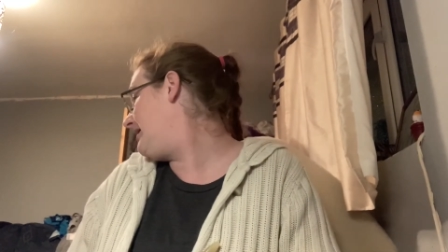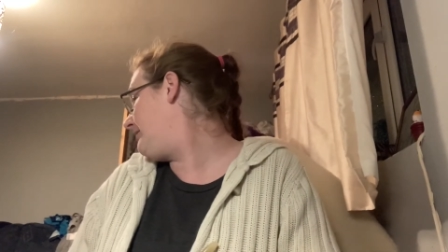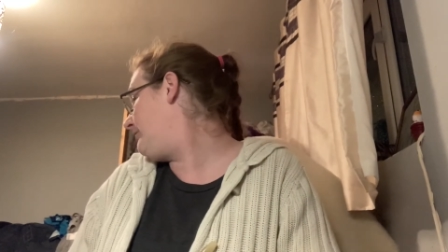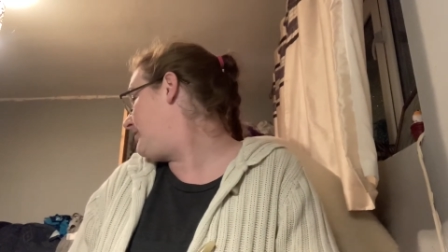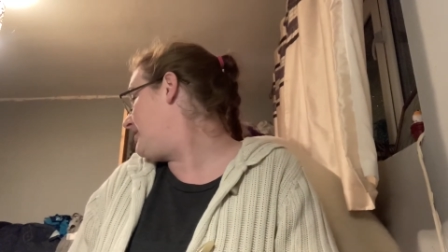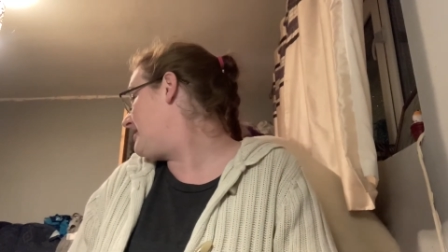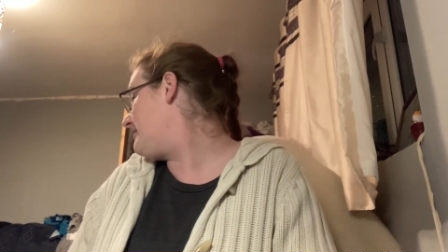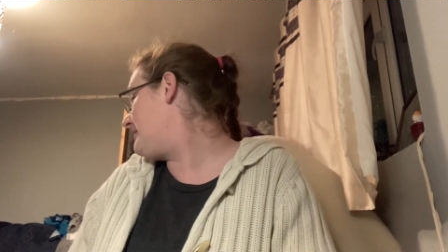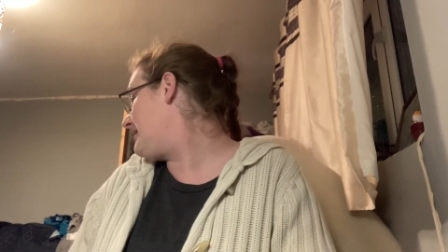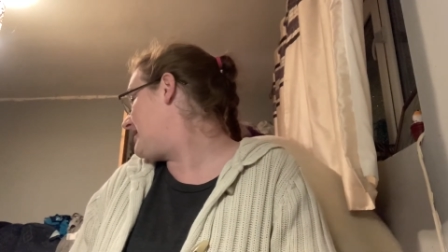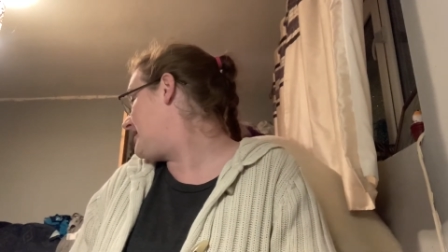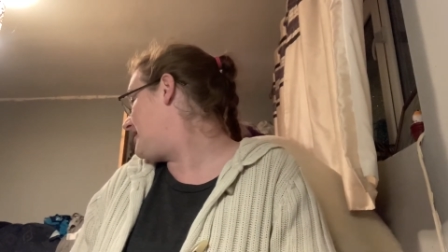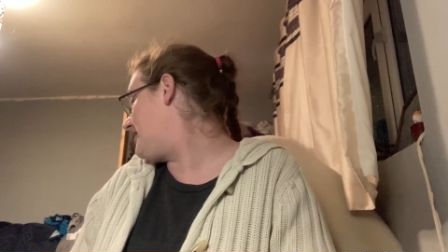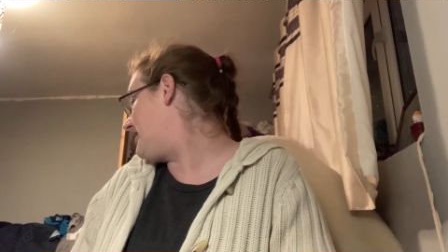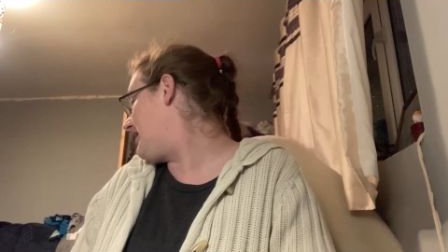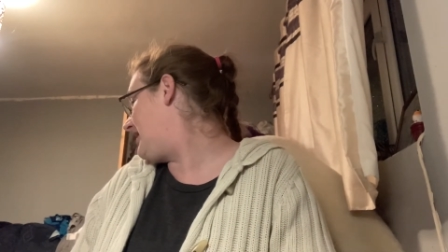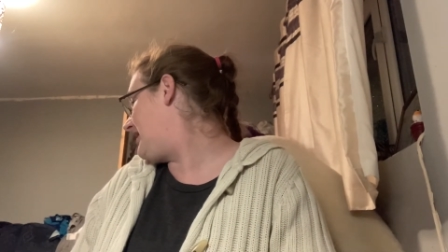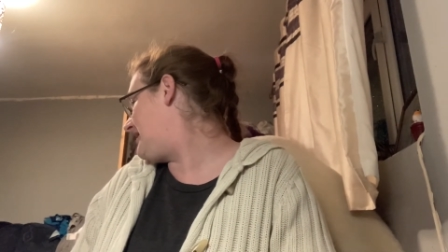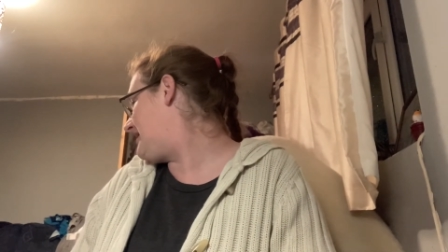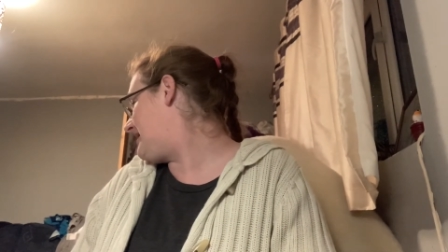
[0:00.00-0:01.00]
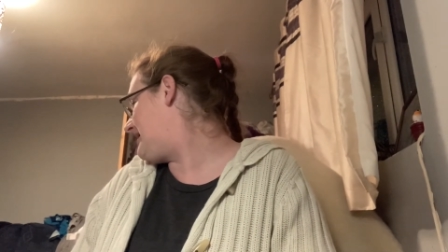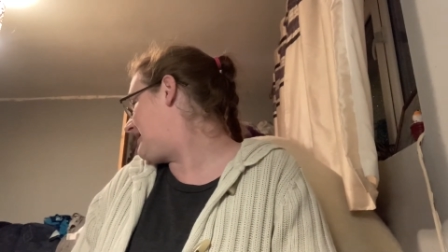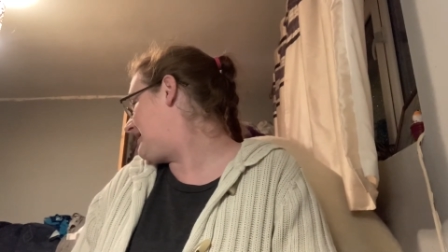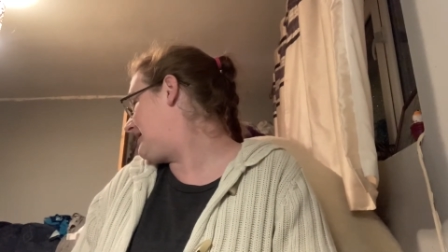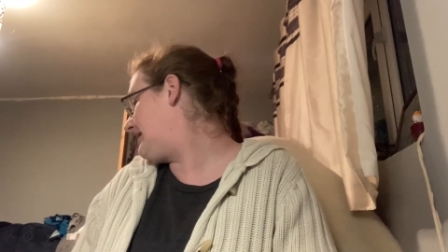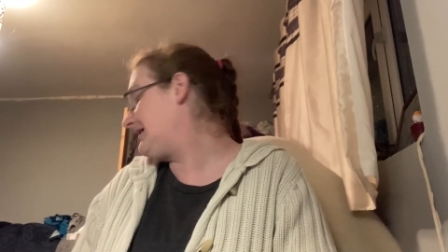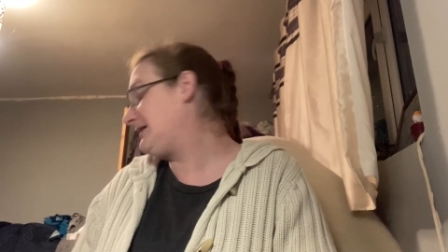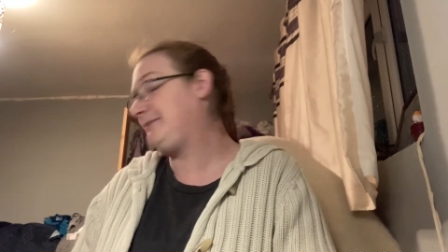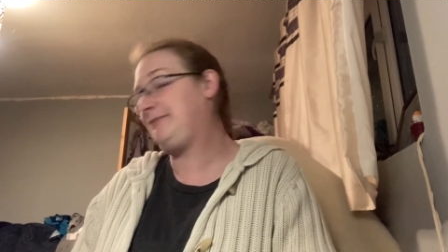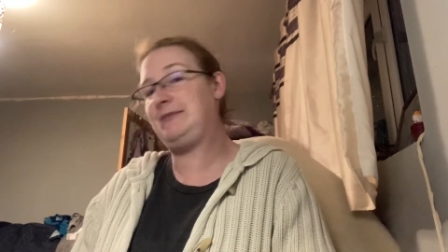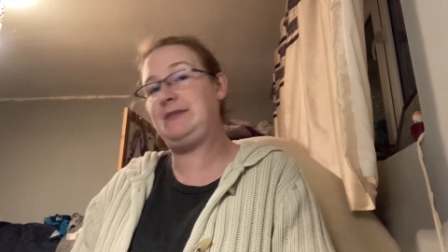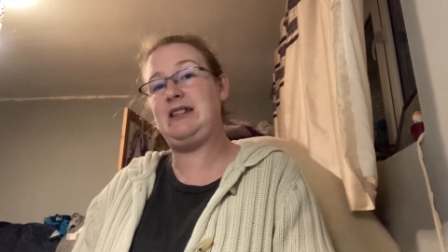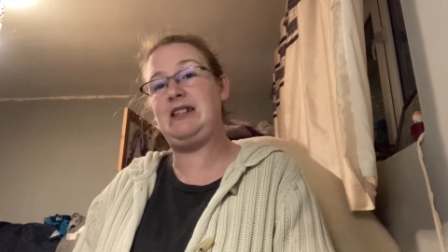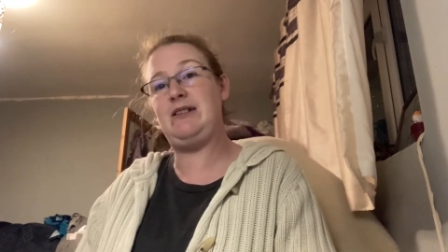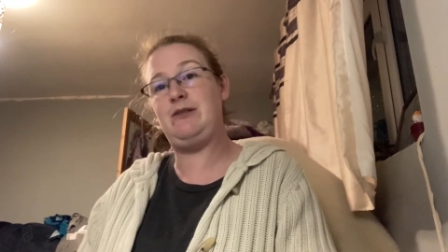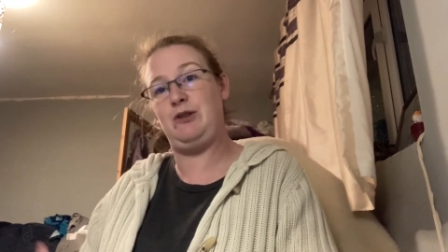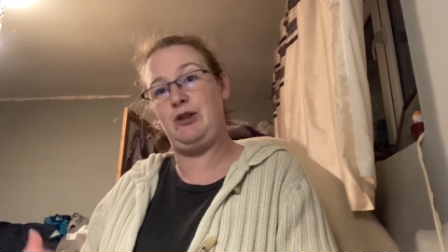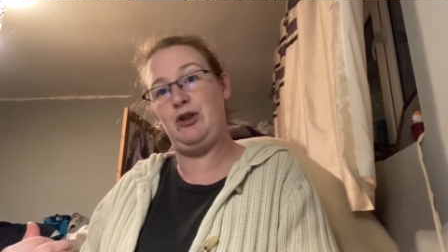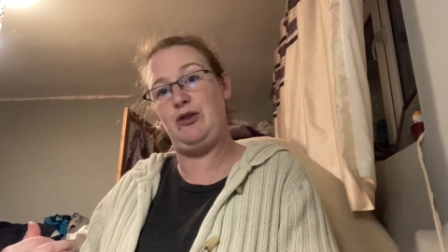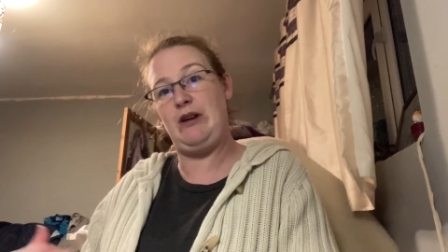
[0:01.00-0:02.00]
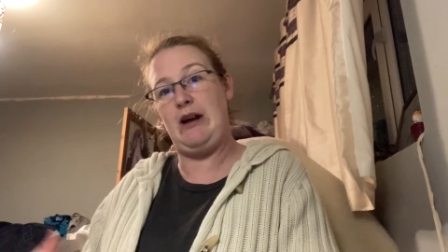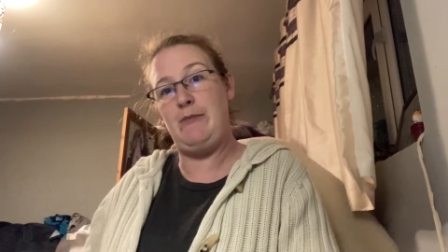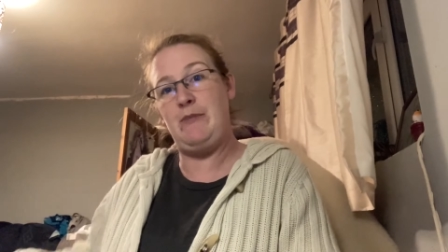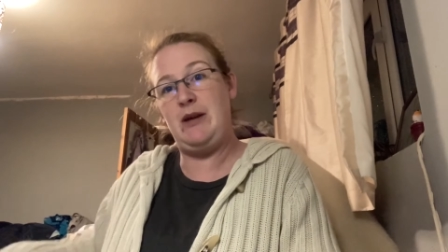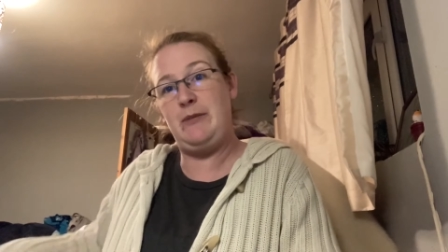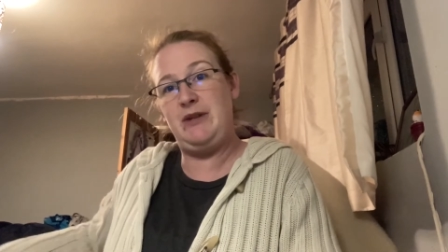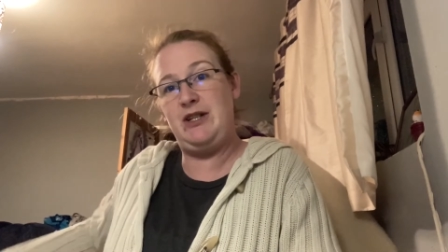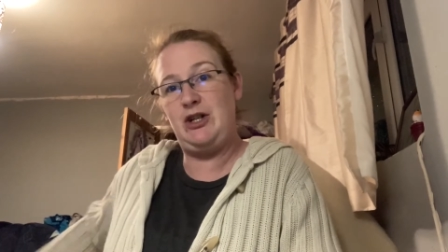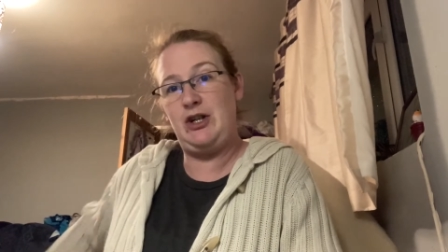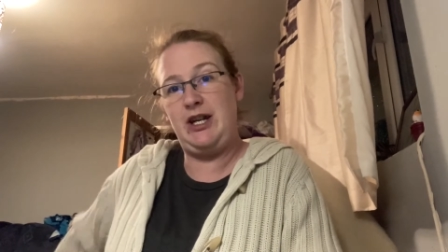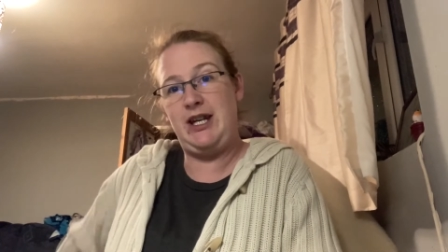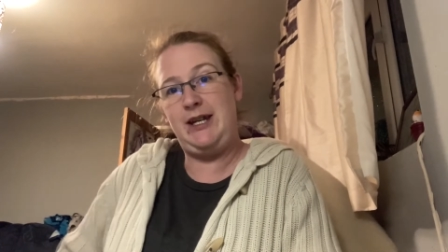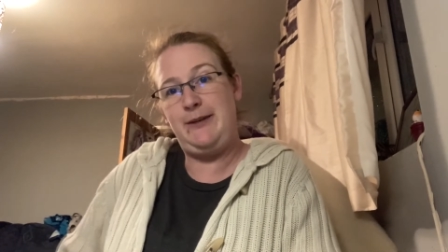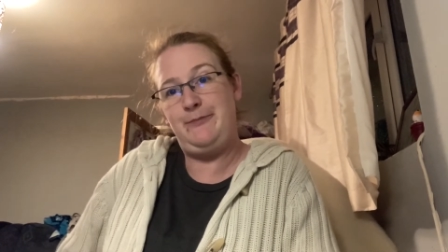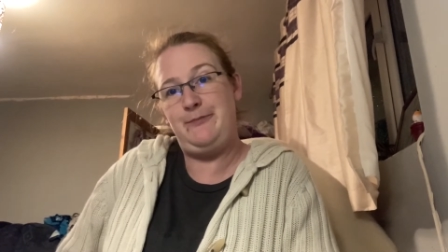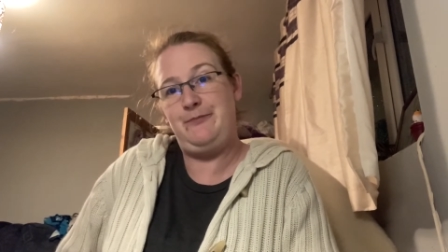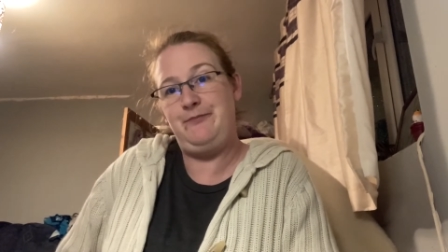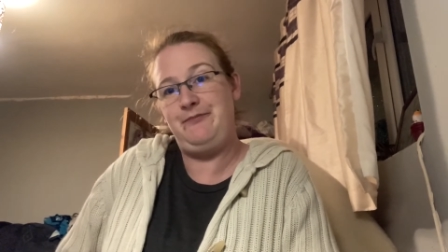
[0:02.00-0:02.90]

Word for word: What's the matter, doggies? I've got a crybaby doggy.